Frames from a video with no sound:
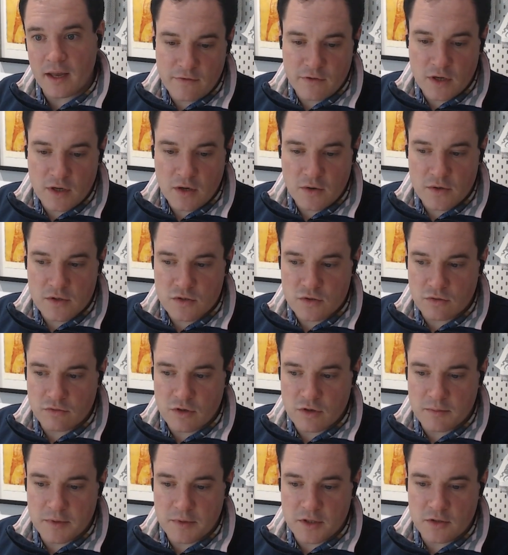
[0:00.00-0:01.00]
If you go into a
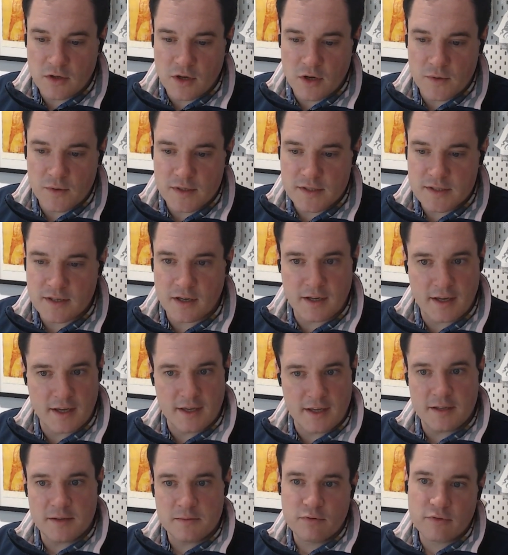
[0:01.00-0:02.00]
room and it's
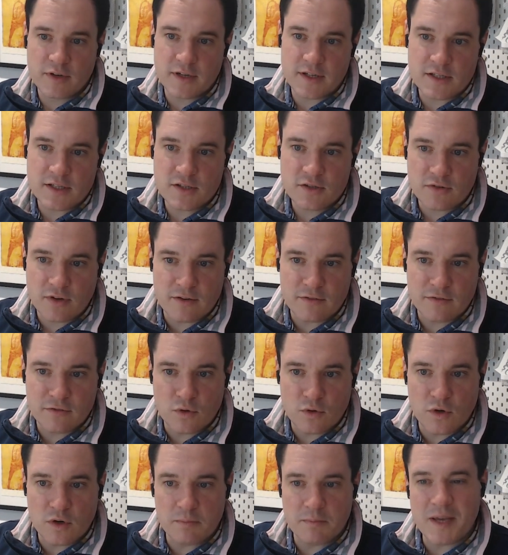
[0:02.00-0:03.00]
pretty straightforward,